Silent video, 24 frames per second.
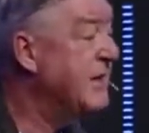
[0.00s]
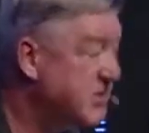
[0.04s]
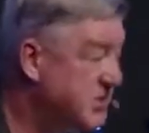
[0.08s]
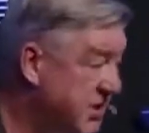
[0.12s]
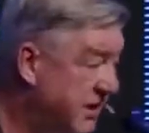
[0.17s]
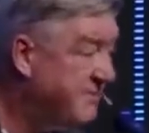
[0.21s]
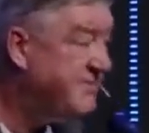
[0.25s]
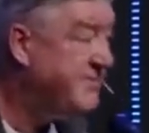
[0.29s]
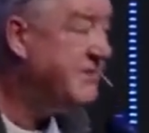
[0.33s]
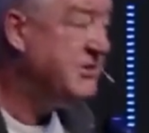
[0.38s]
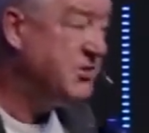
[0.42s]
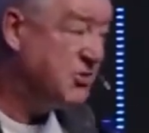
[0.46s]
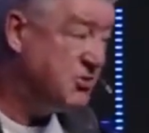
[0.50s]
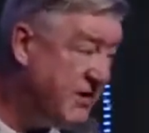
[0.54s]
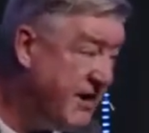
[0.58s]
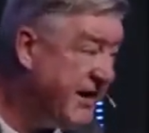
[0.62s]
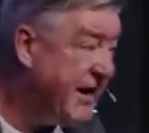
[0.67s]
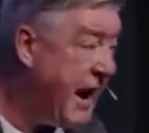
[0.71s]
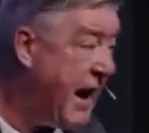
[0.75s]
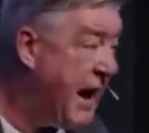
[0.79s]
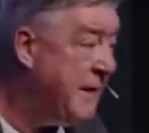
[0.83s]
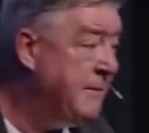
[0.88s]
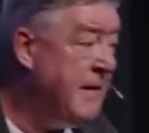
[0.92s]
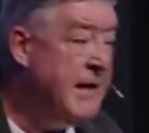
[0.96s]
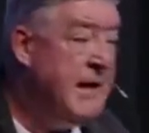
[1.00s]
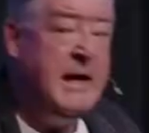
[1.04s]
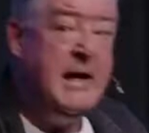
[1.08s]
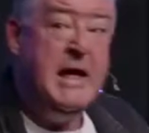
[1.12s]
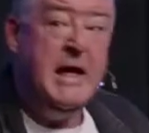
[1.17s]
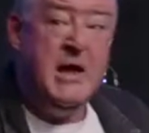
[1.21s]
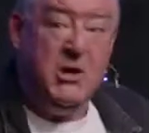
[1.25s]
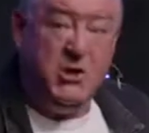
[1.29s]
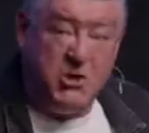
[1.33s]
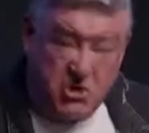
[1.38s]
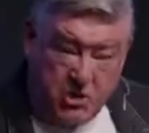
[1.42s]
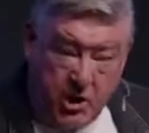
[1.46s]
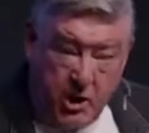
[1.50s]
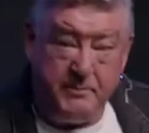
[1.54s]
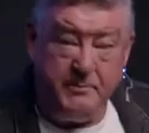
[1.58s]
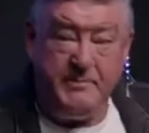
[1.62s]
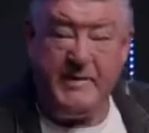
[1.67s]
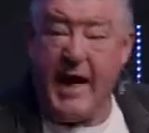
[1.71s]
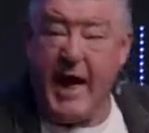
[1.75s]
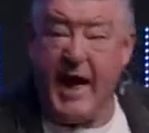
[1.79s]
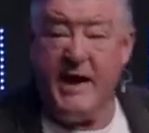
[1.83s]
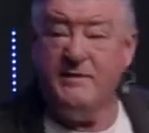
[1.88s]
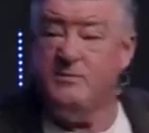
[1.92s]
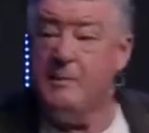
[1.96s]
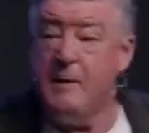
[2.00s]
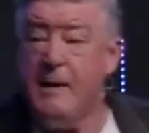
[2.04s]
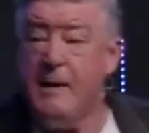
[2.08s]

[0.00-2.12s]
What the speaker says: you something straight up. Sometimes